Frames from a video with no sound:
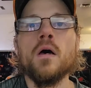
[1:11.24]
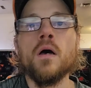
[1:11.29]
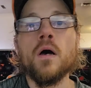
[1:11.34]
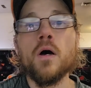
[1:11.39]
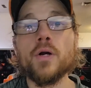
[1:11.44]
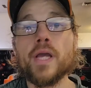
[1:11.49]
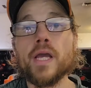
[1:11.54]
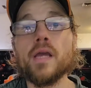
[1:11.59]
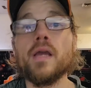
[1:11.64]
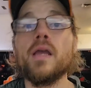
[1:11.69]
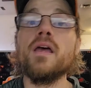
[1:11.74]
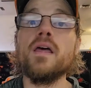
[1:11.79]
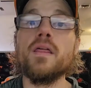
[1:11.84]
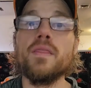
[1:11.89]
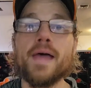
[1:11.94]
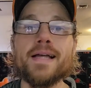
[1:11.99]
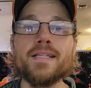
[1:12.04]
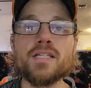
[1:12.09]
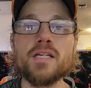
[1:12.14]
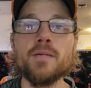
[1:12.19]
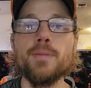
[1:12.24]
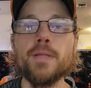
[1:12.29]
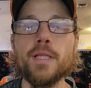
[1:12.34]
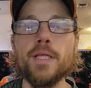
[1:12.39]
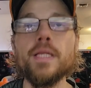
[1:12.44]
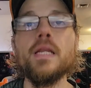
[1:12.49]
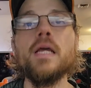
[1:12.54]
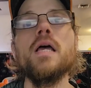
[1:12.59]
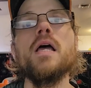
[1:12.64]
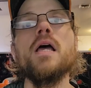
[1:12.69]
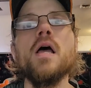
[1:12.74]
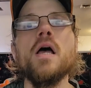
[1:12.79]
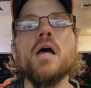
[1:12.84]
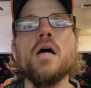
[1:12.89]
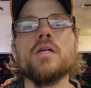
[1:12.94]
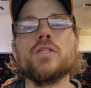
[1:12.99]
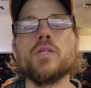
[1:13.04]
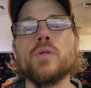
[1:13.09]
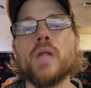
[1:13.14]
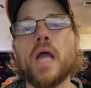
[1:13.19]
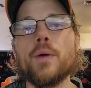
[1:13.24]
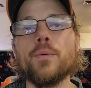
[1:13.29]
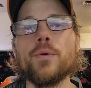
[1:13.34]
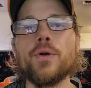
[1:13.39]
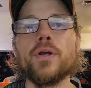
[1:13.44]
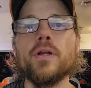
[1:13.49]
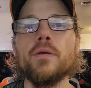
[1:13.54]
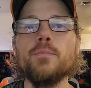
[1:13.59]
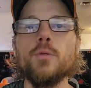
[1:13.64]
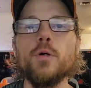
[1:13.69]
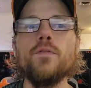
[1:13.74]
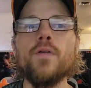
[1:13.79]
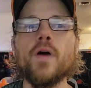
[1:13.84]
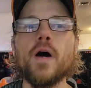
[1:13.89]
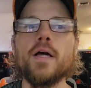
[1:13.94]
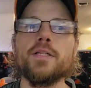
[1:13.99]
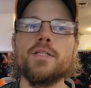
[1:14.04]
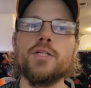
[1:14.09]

Okay, that's complete. So now we're gonna move on